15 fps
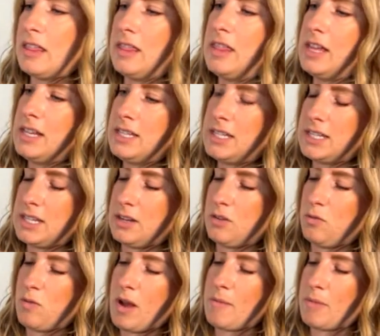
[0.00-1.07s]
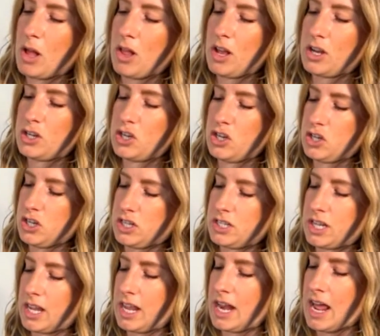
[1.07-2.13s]
This wet balayage is just
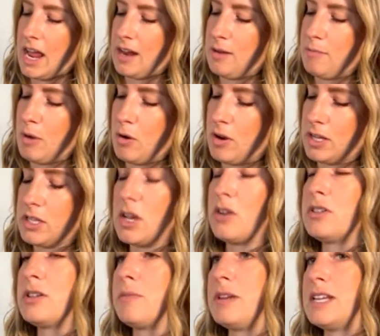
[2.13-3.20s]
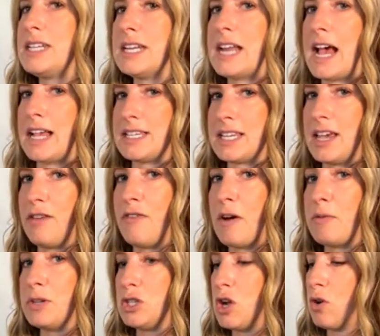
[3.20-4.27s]
like an added bonus. Oh, somebody did ask if I
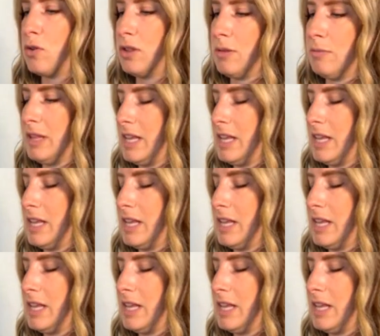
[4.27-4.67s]
would tone the